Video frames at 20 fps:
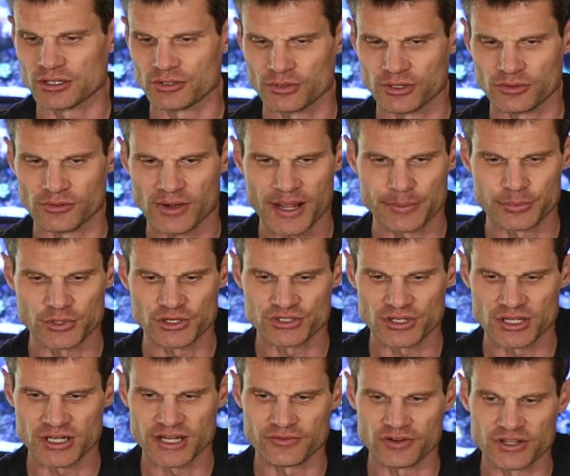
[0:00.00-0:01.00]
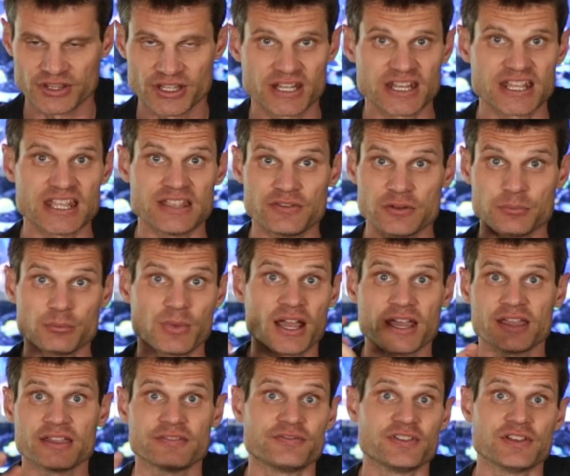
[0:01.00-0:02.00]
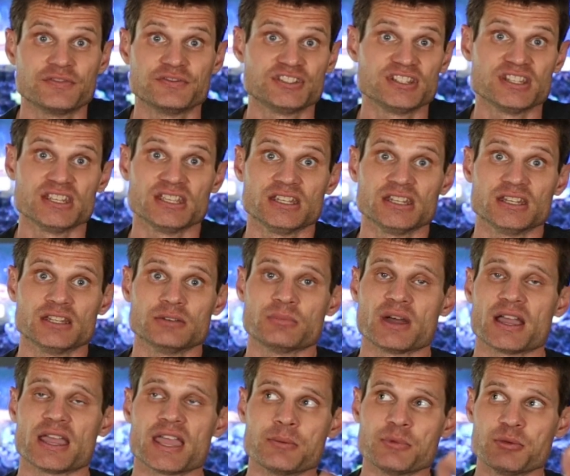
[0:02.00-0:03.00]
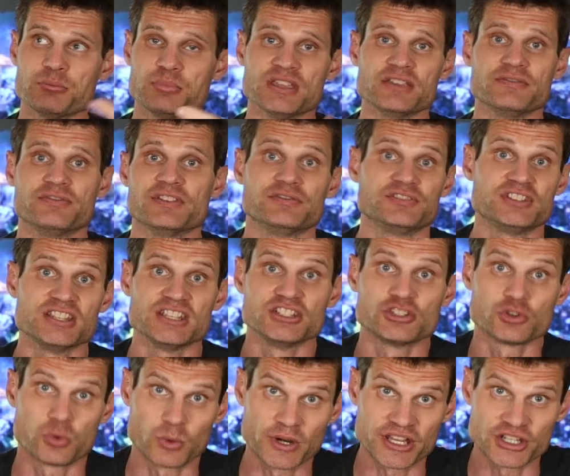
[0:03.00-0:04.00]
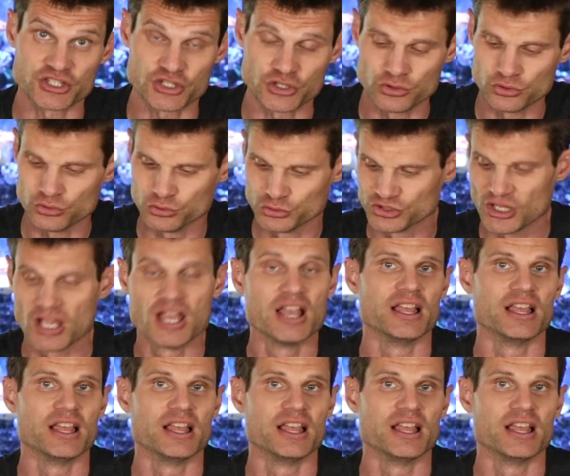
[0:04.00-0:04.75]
I run Raptors on everything, even my M&P 1522s,